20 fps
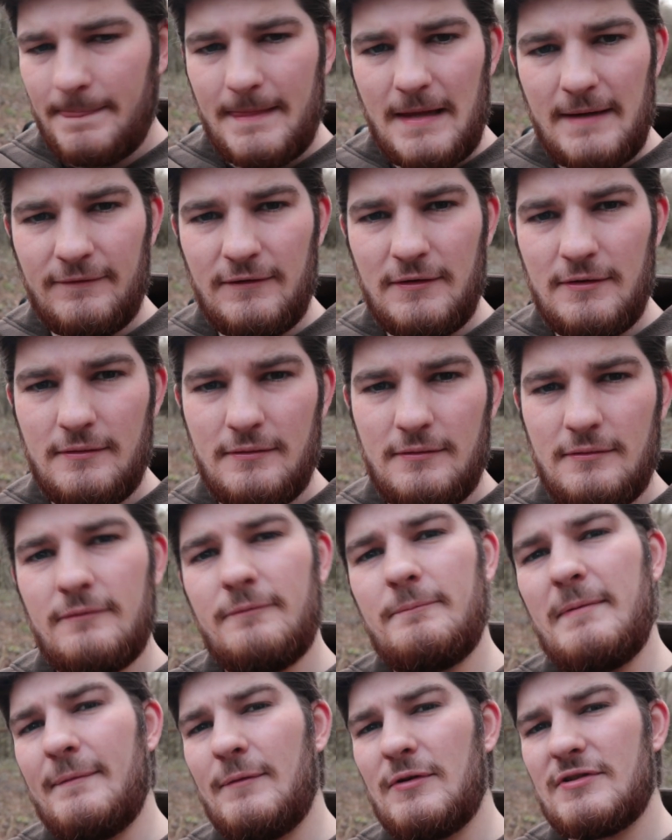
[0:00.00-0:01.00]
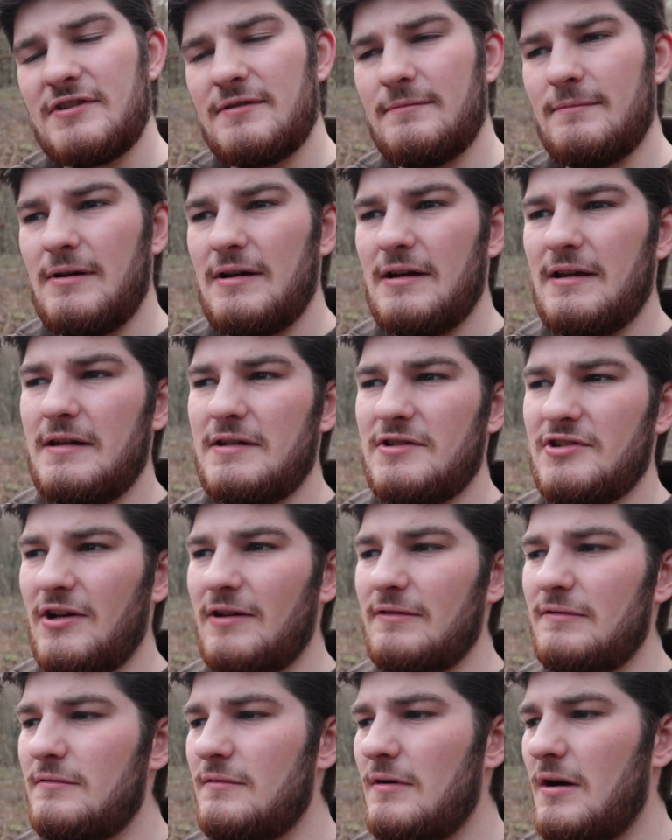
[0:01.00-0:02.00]
if you've been watching my
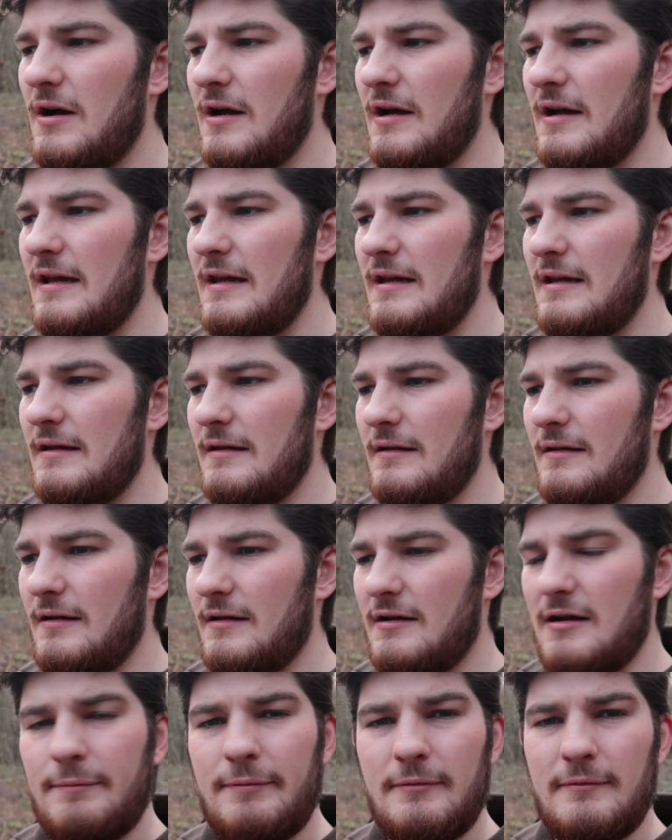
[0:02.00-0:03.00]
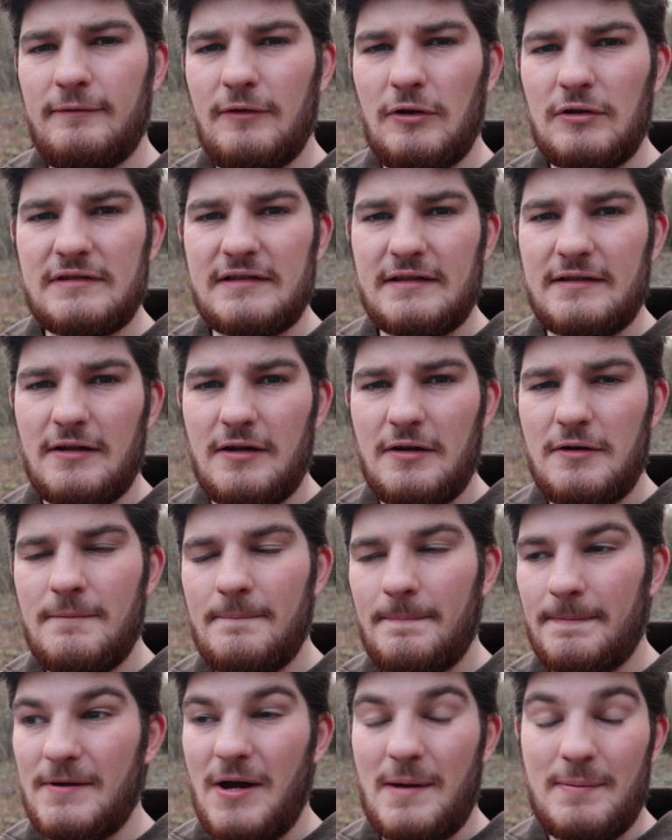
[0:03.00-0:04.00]
channel, I a couple of vlogs ago,
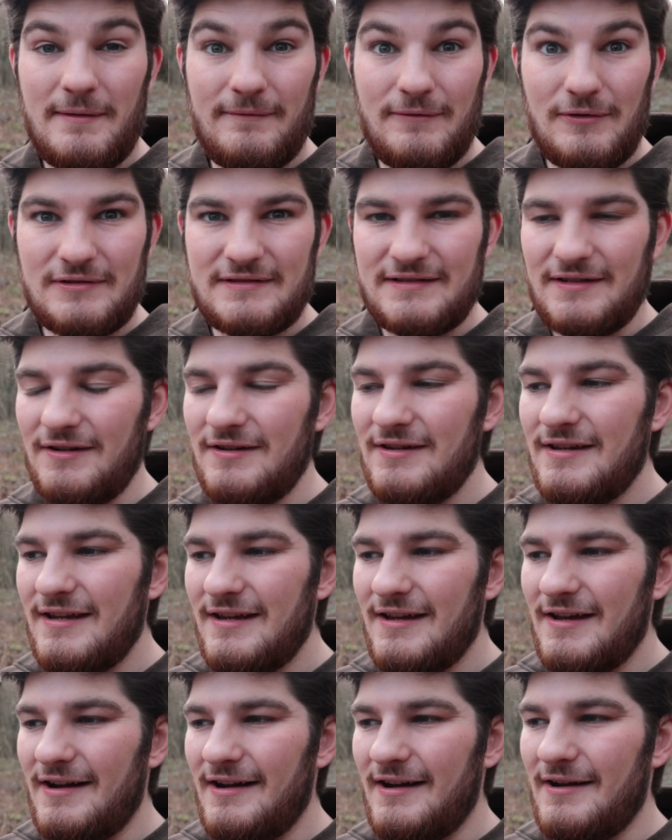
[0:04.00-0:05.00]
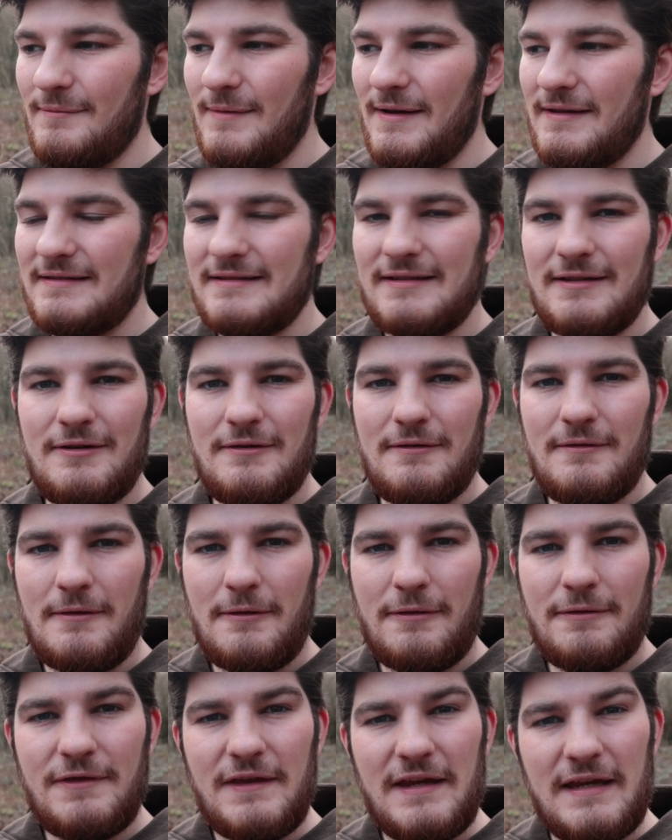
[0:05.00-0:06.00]
a couple of vlogs ago, I went to
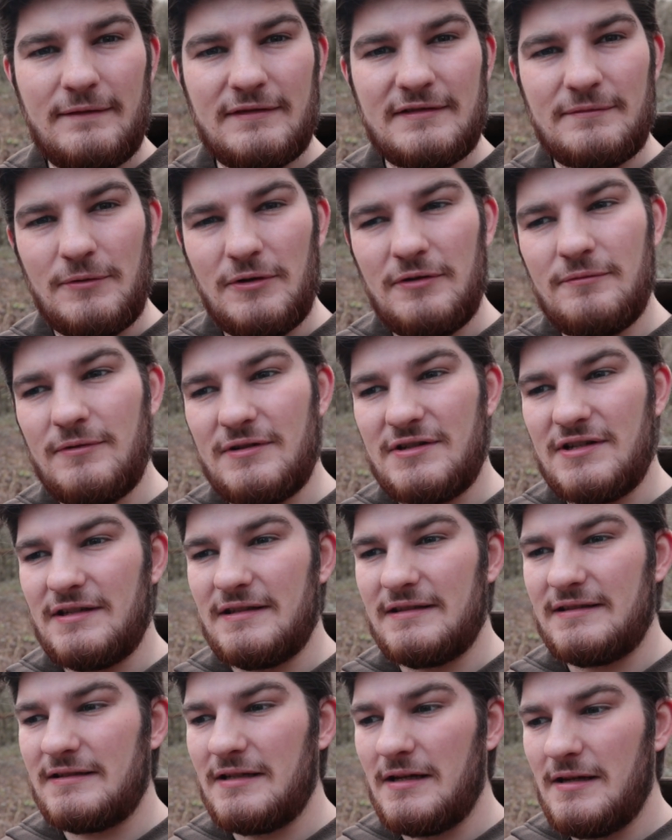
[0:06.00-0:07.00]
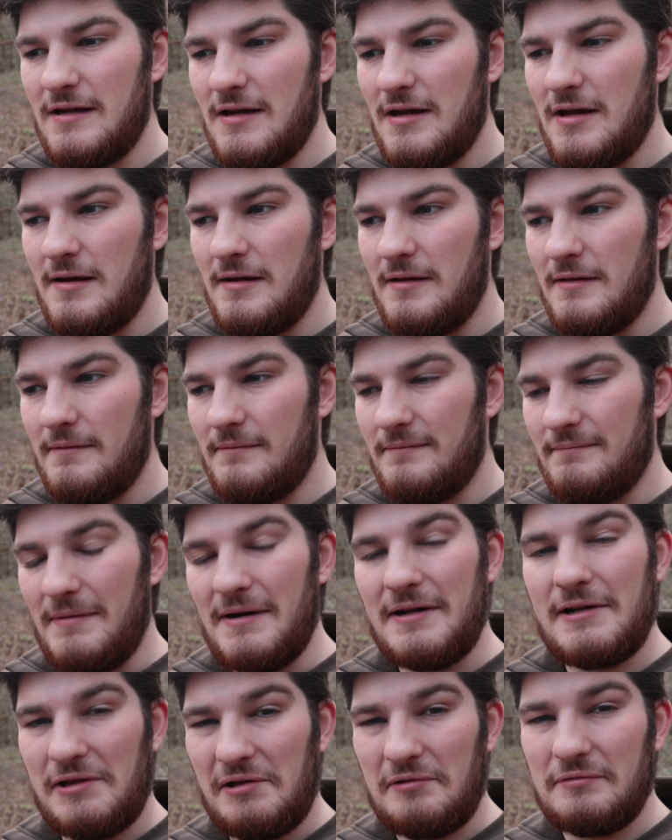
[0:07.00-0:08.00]
Thieves Wood, which is my
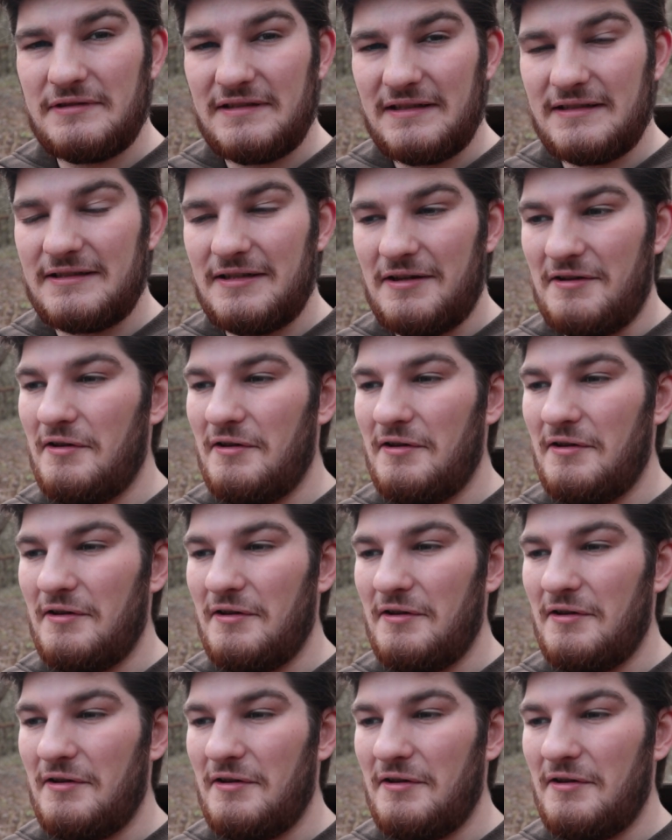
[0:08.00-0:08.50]
closest